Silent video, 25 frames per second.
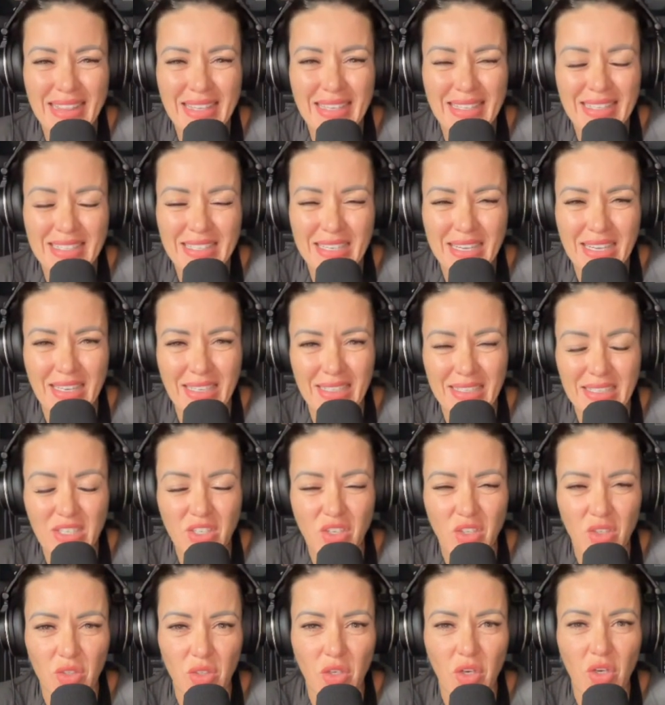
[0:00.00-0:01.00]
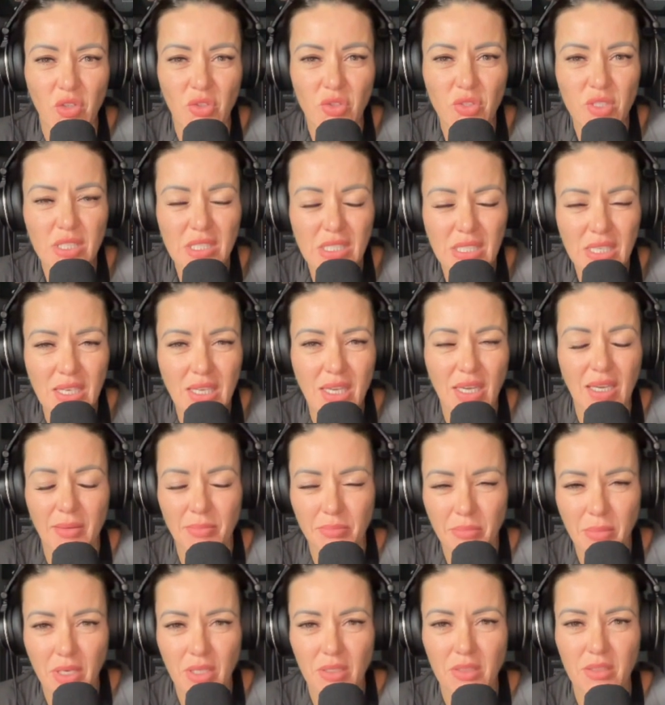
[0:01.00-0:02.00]
This is your host,
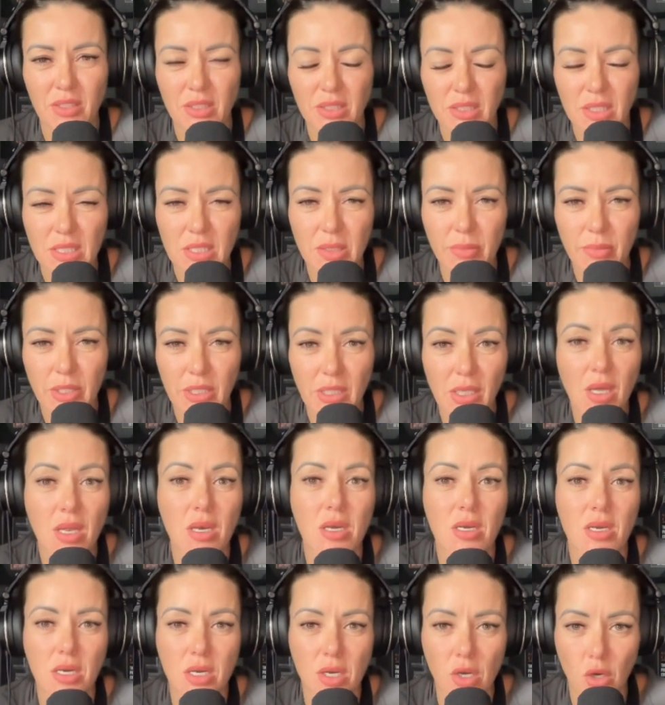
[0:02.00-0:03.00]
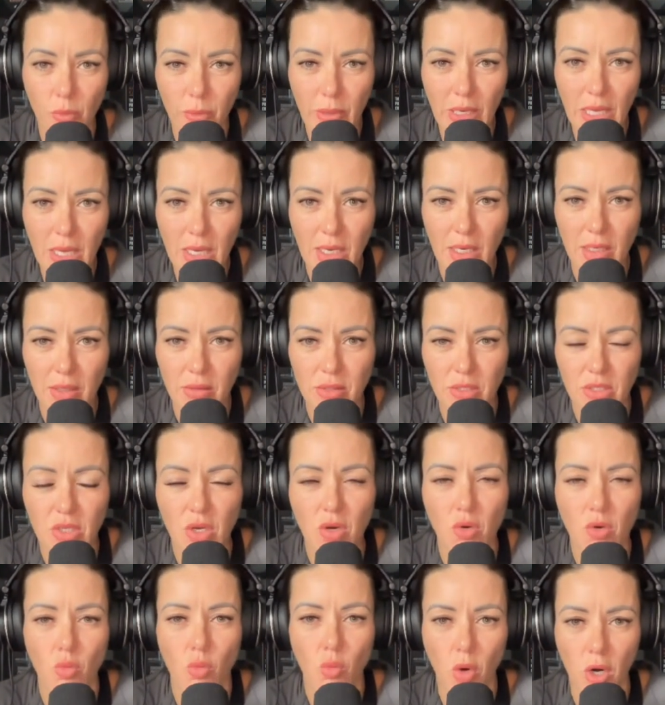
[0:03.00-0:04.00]
Kim Constable. Nobody
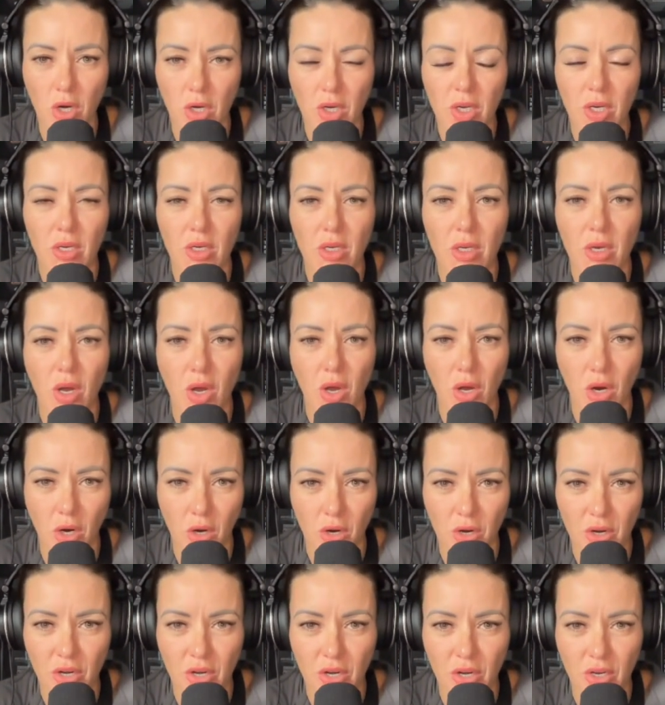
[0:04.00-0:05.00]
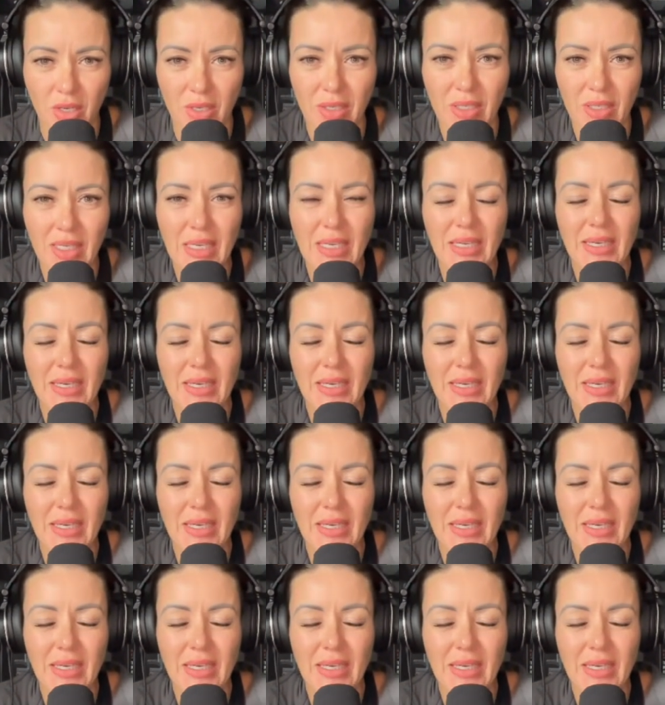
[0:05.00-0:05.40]
cares, work harder.